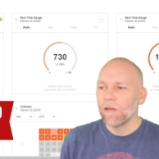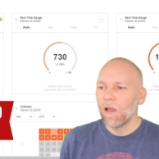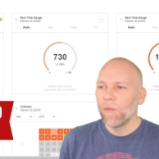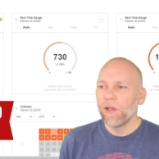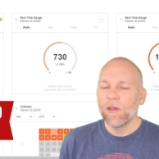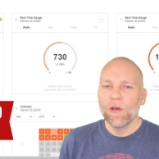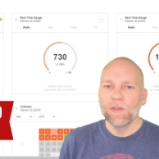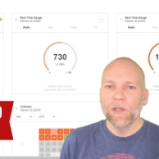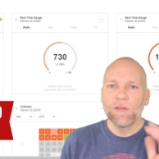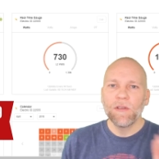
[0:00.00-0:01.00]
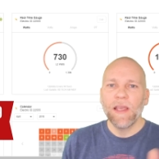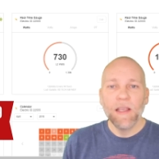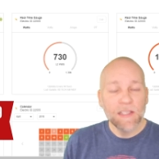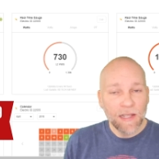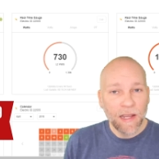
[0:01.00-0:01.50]
I'm going to go turn the
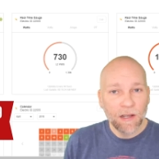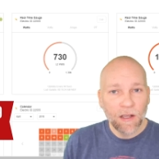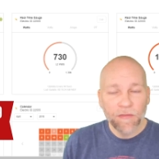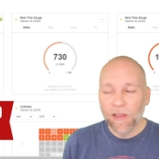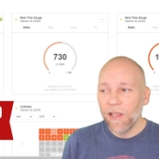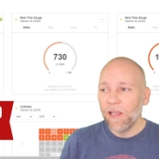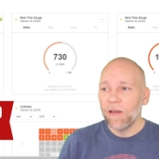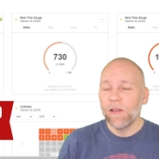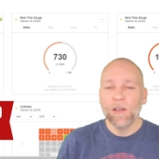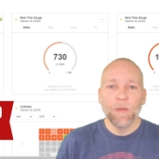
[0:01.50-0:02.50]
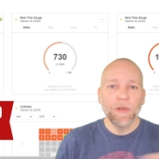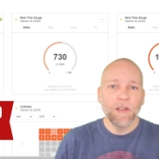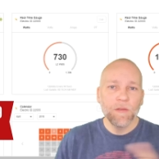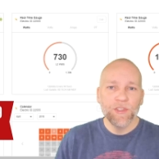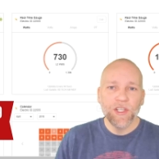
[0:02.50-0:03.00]
S9 off and hook up
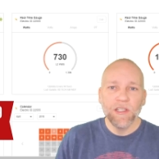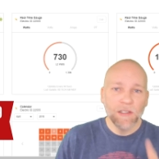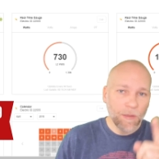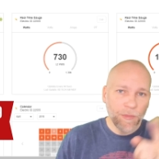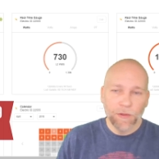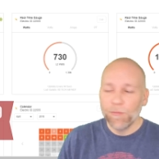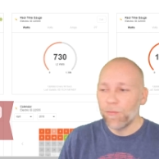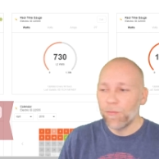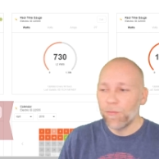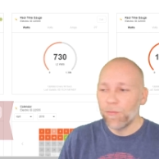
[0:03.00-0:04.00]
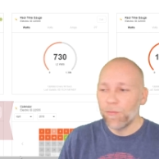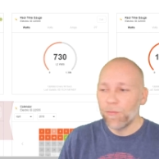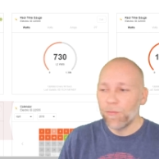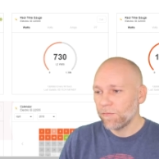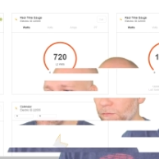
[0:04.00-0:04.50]
another machine, and I'll be back.
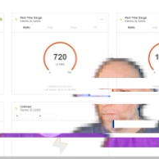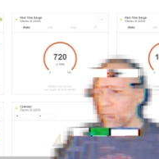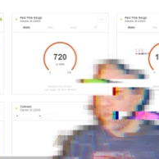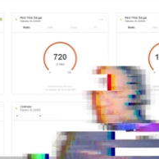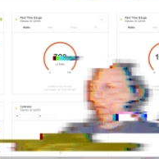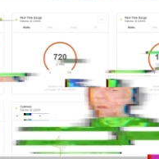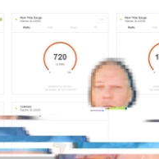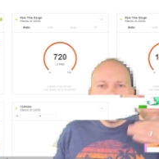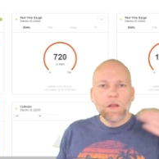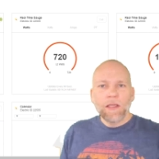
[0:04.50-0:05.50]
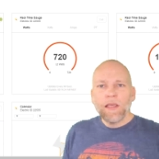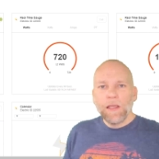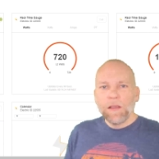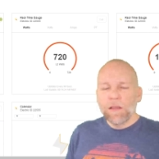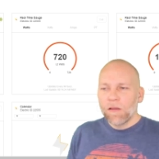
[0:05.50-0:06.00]

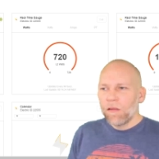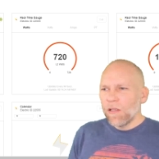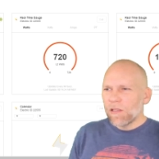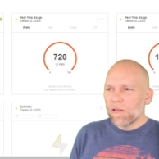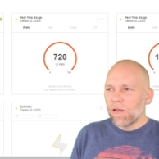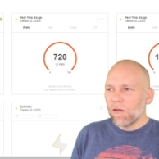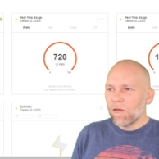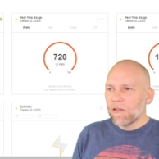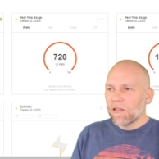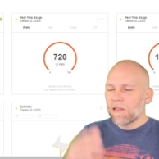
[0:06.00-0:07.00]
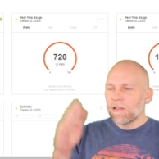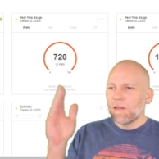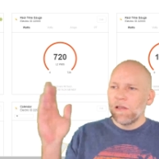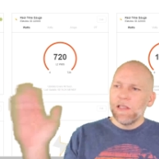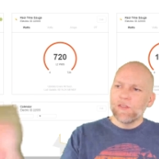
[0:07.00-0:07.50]
Okay, this
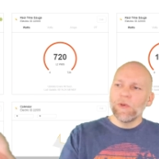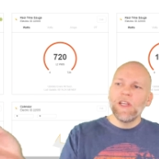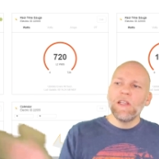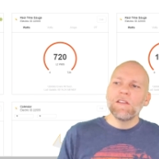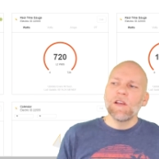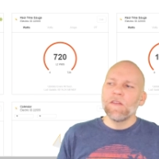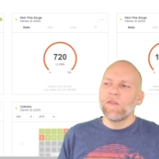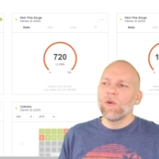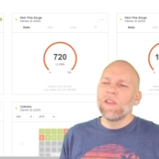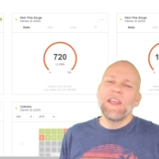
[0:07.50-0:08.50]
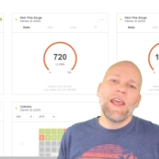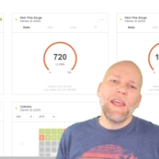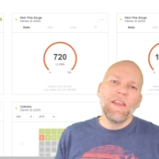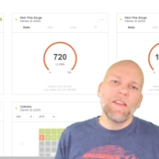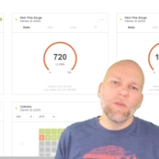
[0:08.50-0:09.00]
these readings are for the
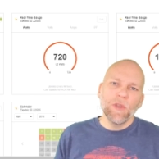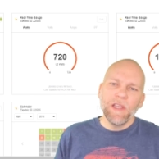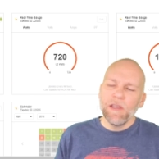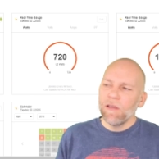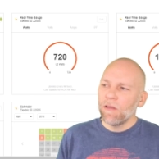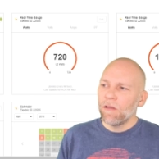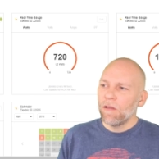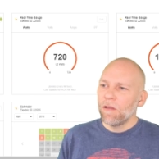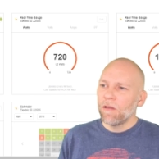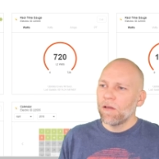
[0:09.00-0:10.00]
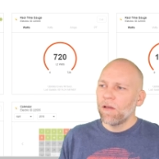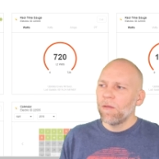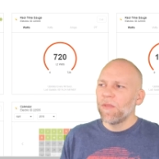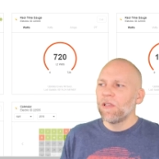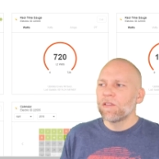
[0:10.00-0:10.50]
A3
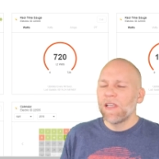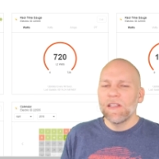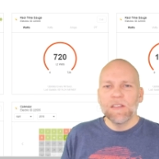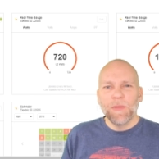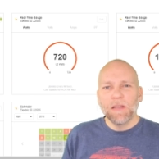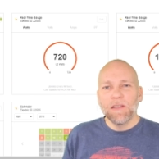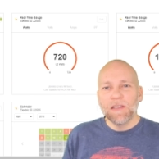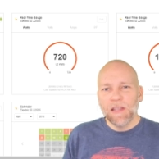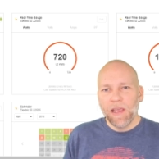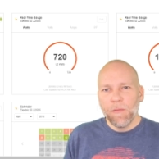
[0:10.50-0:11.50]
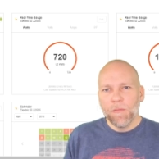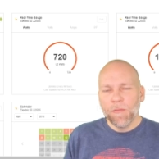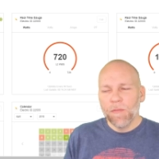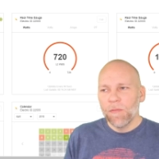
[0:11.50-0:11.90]
um, it looks like it's about the same.